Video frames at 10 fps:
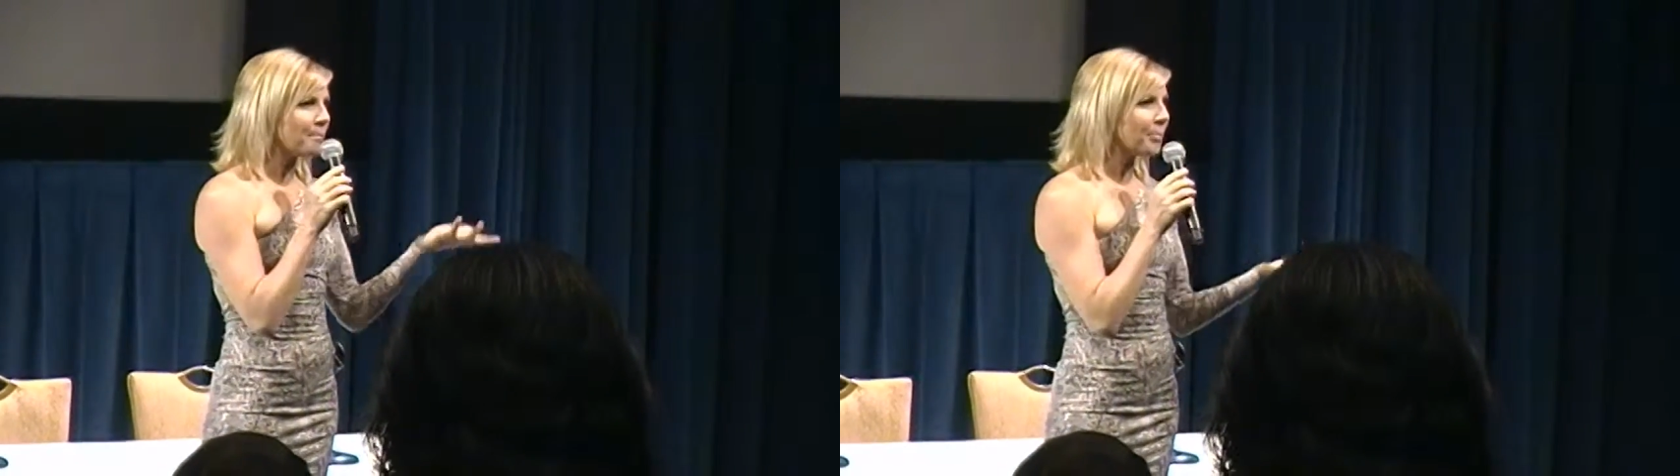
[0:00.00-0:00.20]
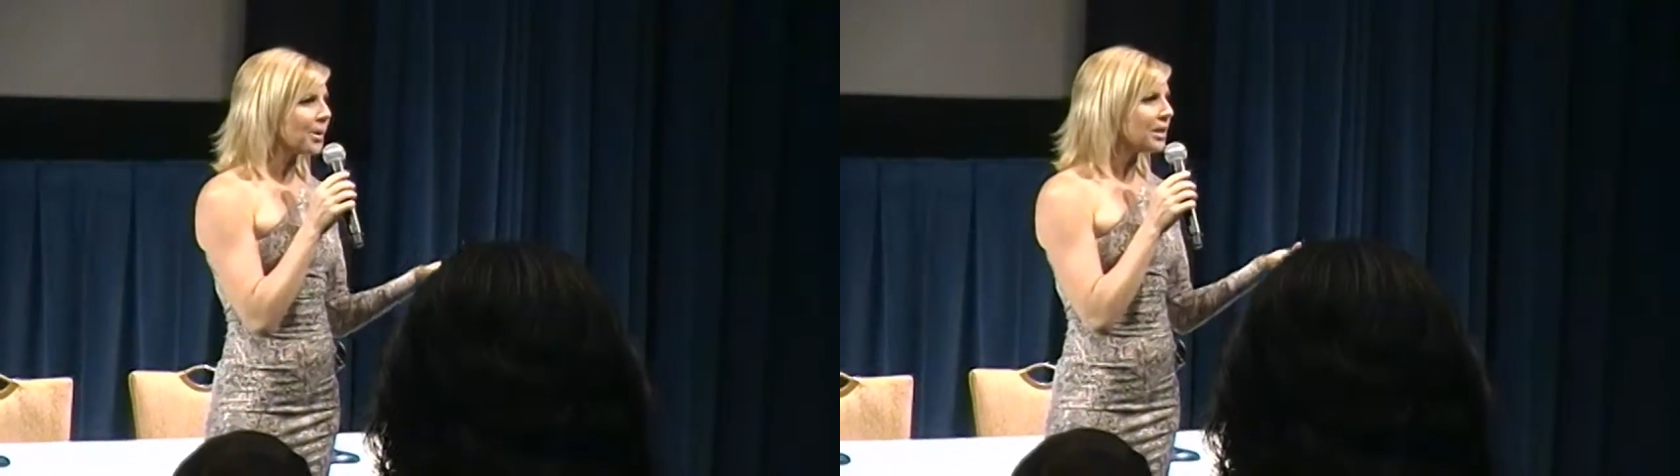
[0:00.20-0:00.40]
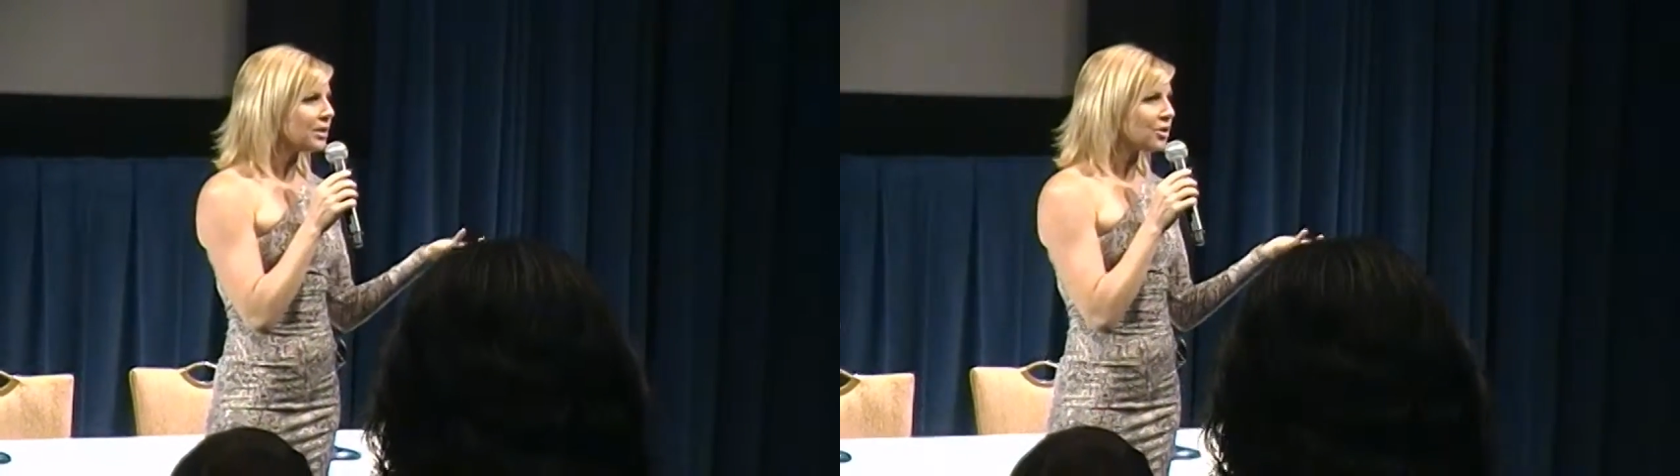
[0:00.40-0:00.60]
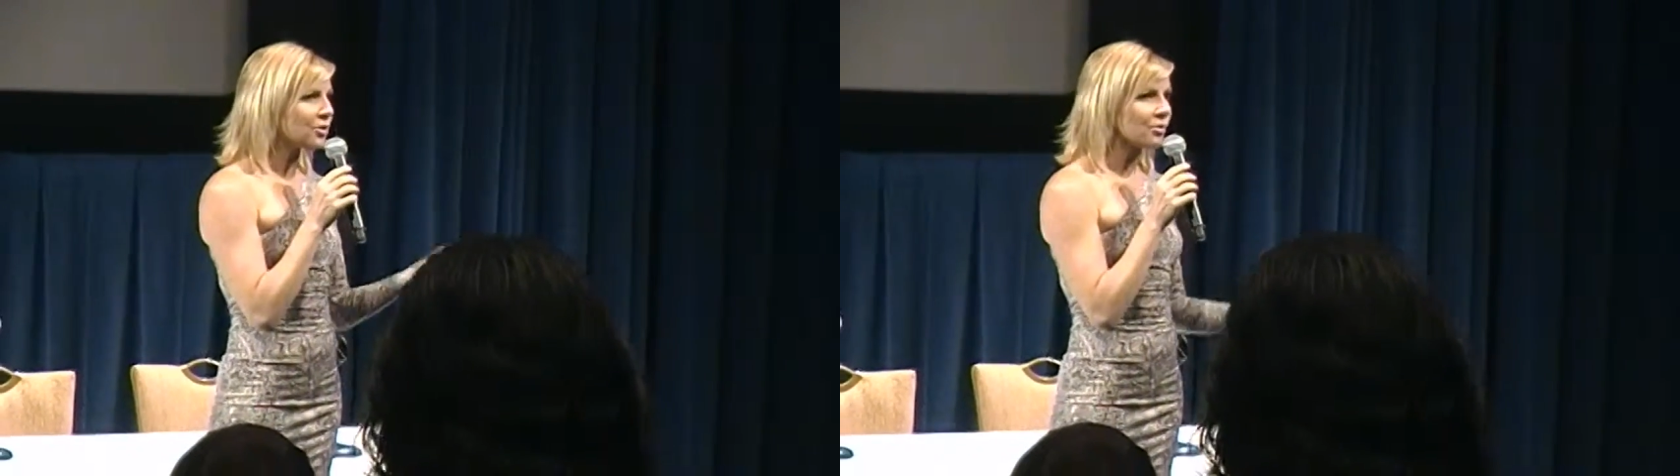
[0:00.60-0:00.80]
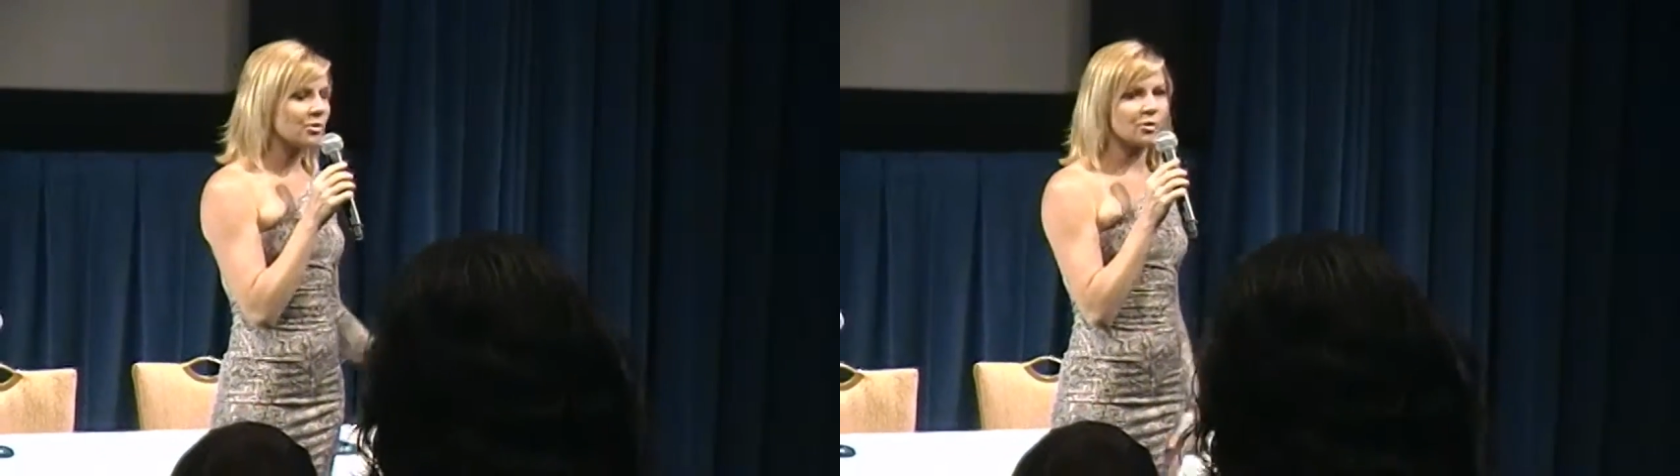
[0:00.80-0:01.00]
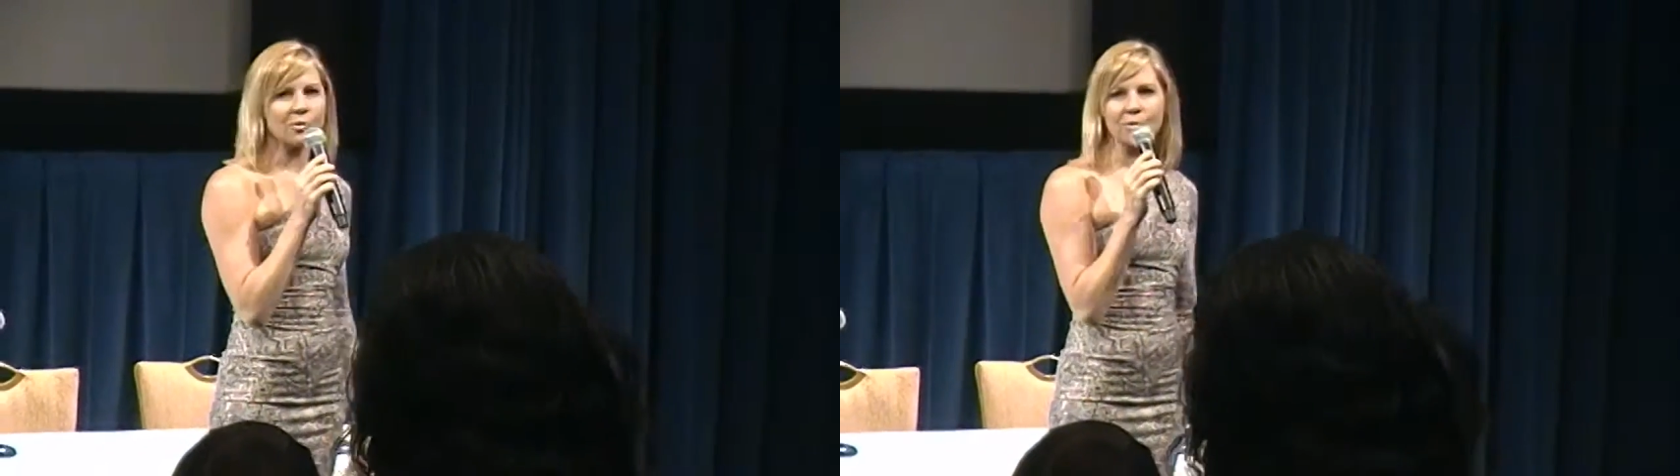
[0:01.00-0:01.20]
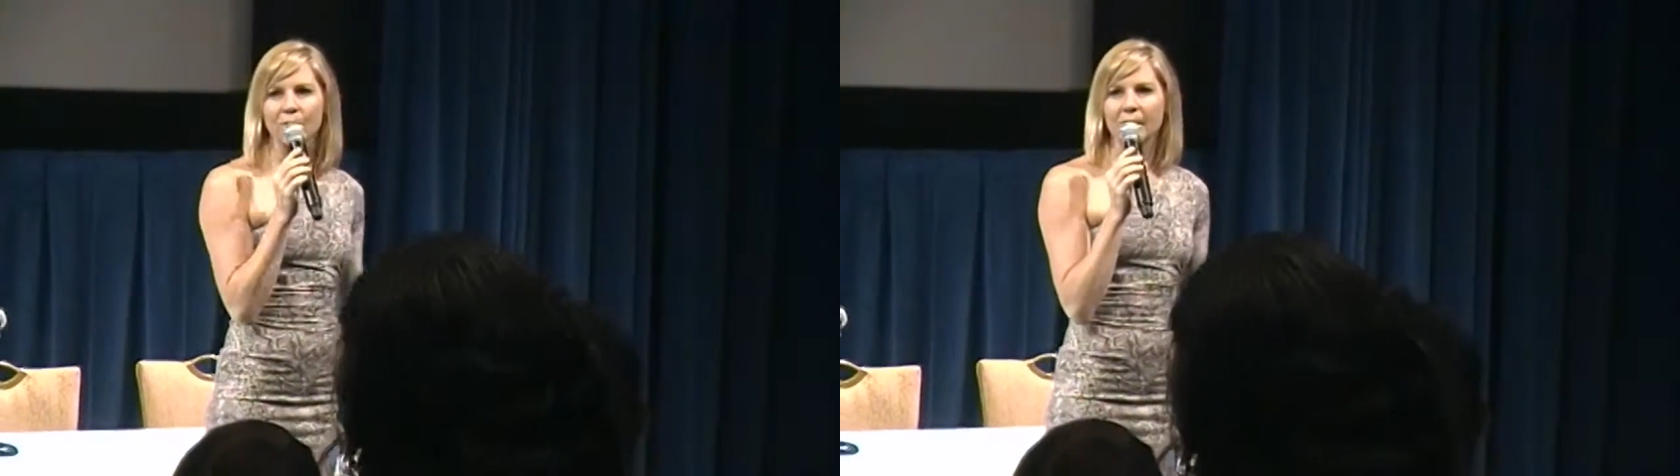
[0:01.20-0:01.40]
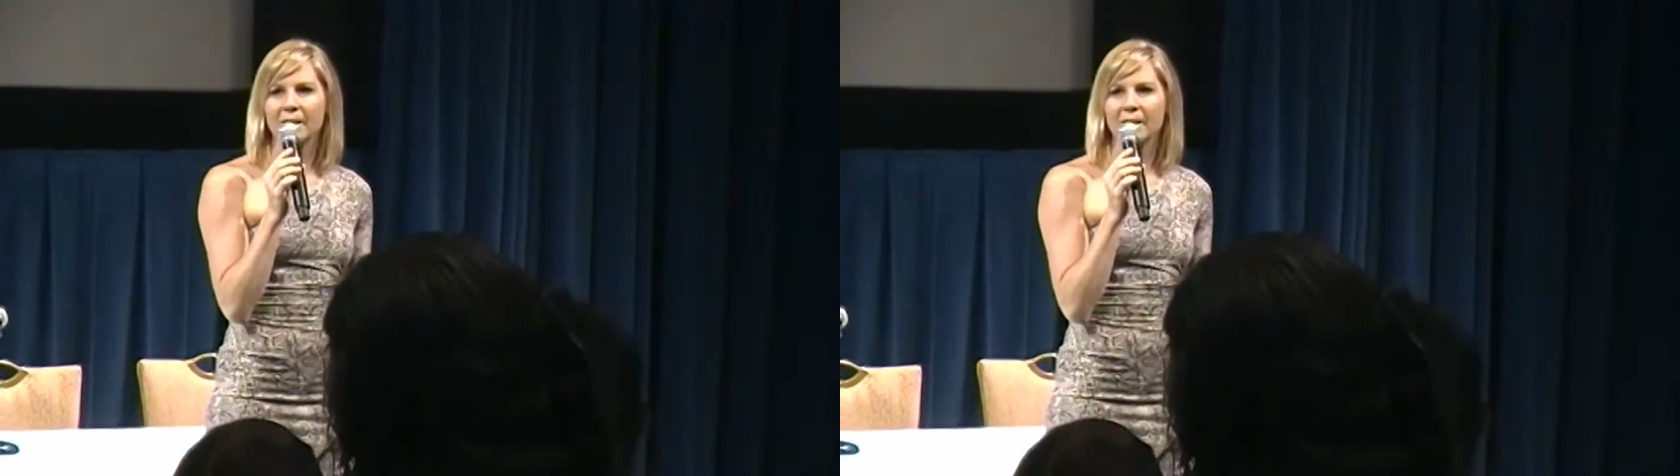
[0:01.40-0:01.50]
pretty sure